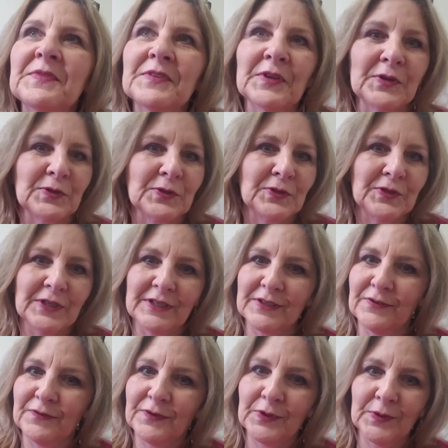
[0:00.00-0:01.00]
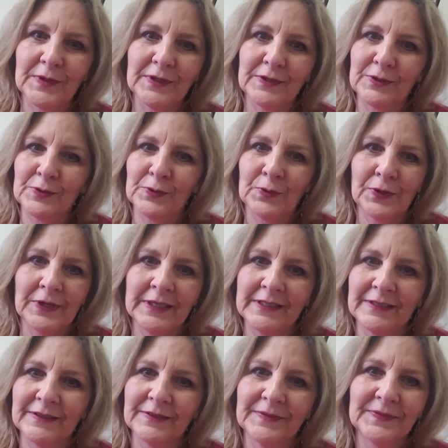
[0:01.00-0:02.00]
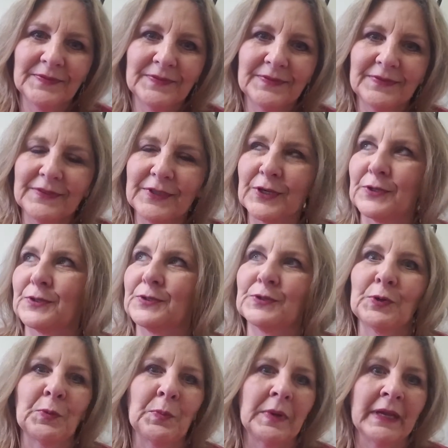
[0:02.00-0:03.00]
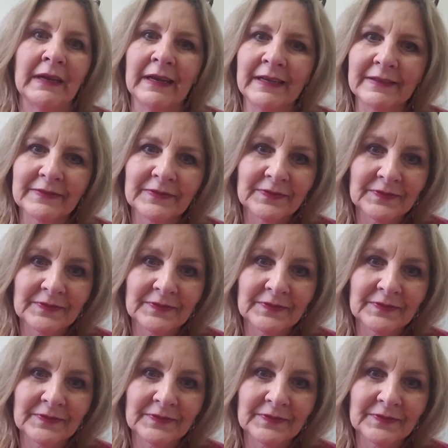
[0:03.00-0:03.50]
Those are just a few of the stories. There are so many.